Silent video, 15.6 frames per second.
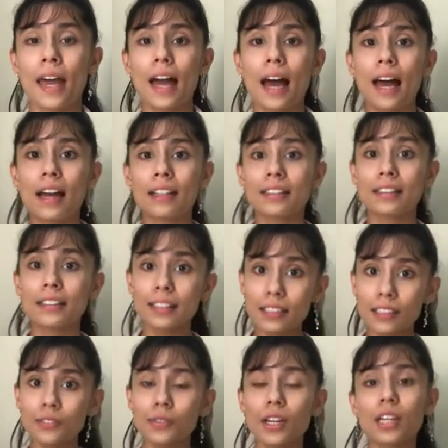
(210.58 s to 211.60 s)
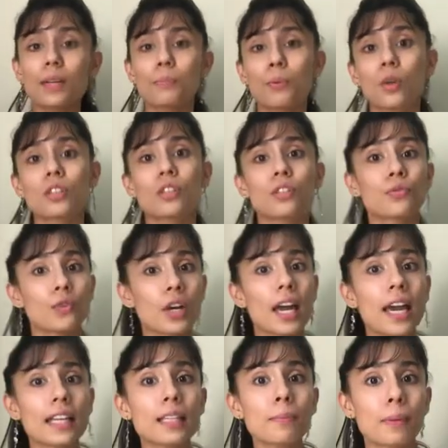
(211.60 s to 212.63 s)
And this is very important for
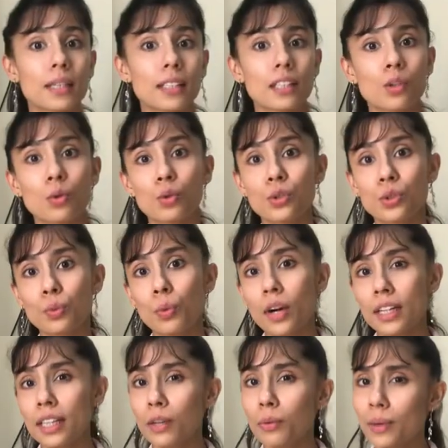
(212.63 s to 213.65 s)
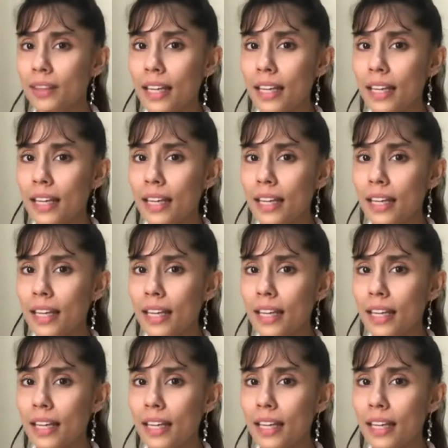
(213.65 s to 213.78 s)
anybody who's working with